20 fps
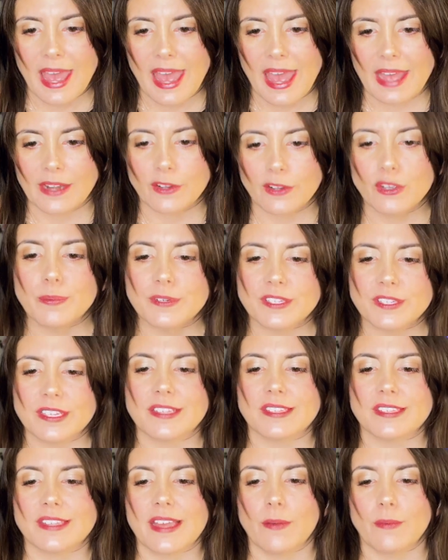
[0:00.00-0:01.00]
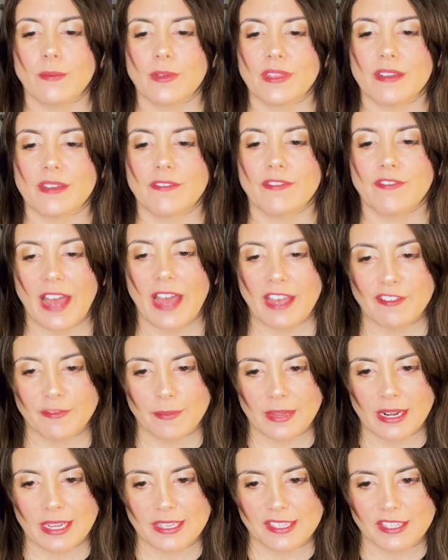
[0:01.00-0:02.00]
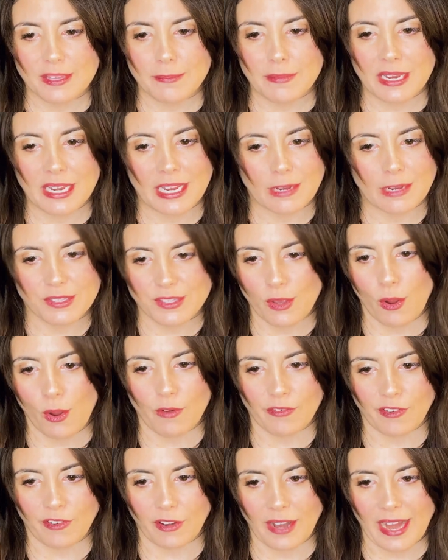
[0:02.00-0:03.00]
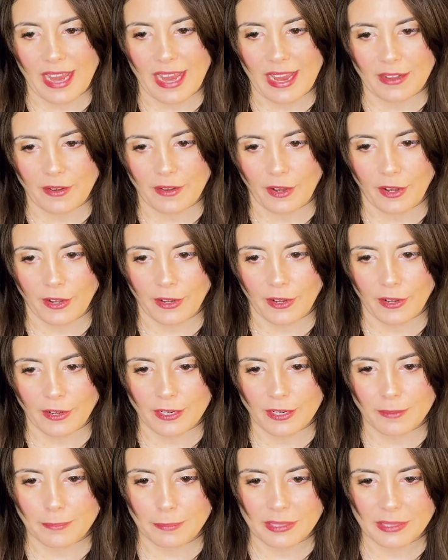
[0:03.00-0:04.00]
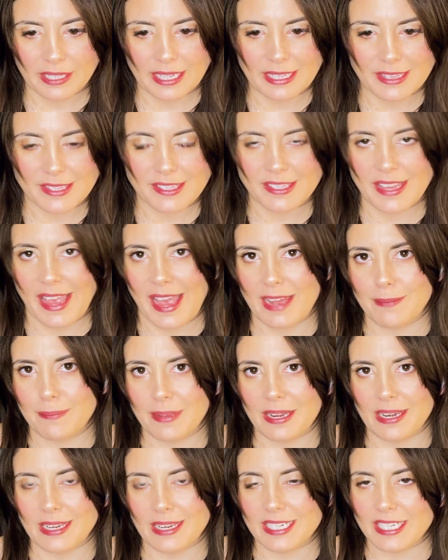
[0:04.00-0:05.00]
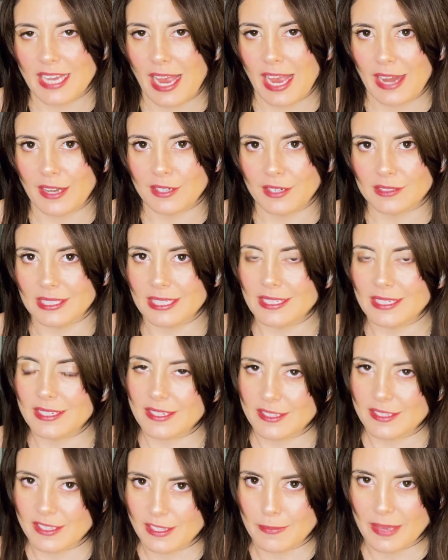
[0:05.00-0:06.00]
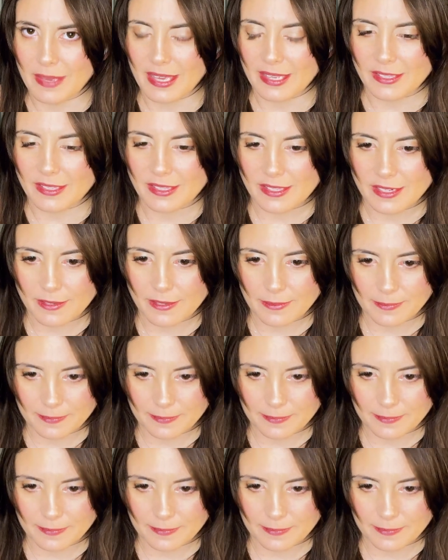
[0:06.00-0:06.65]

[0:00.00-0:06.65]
And Cooper says that within 5 minutes, the meeting was over and her complaints had been entirely dismissed.